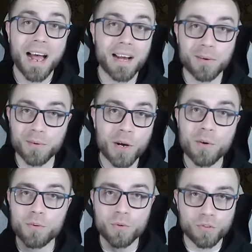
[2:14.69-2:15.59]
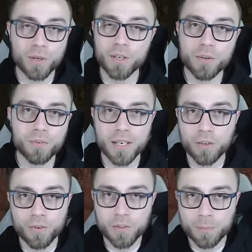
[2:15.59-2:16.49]
I don't know. You shouldn't use
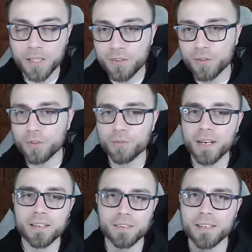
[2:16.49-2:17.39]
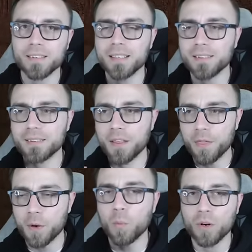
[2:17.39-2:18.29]
increased Blood Surge radius because it is
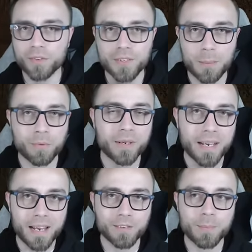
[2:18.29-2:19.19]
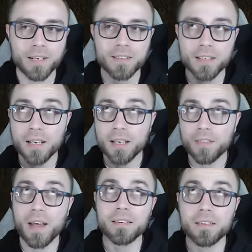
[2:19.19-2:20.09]
the worst tempering aspect
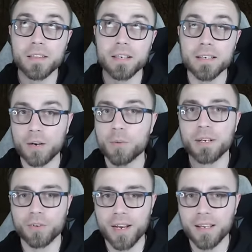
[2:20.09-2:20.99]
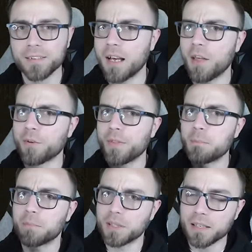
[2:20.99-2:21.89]
that the Necromancer has, other
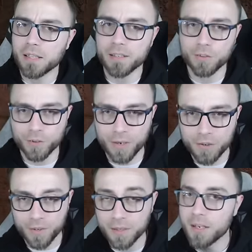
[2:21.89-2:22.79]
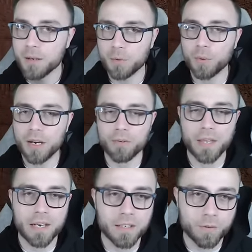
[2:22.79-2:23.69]
than Bloodlance duration, but we'll cover
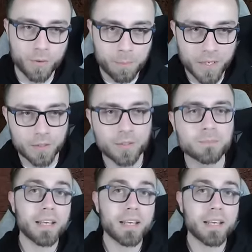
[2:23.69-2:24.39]
that in a different build.